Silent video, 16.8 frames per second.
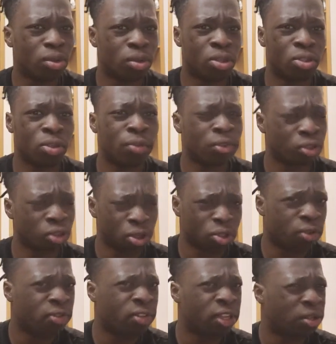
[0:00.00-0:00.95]
not
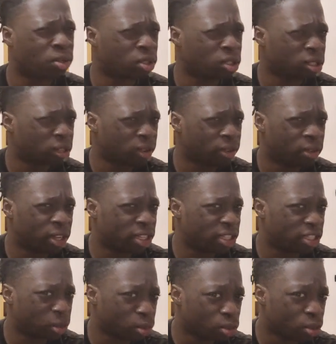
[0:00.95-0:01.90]
sure if they
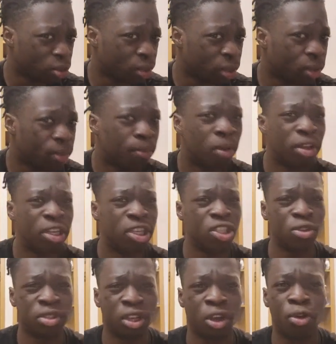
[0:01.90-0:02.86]
still do it, but they
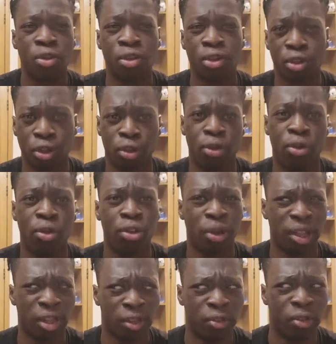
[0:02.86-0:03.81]
should tell you who
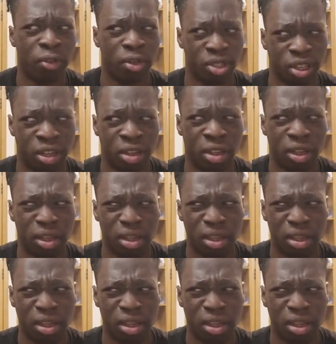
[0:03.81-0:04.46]
your interviewers are.